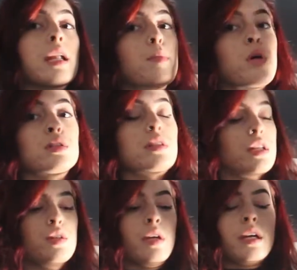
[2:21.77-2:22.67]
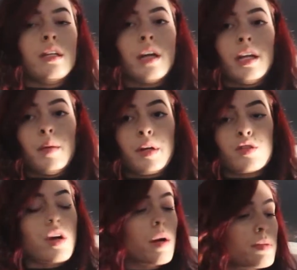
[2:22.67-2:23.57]
and I'm also not doing any dynamic
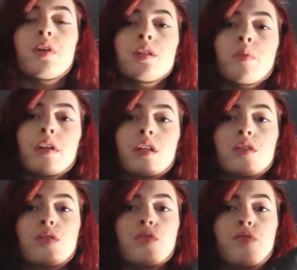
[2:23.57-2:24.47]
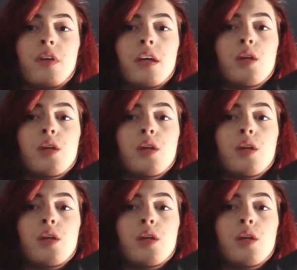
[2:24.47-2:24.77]
drops. This one is 2 feet.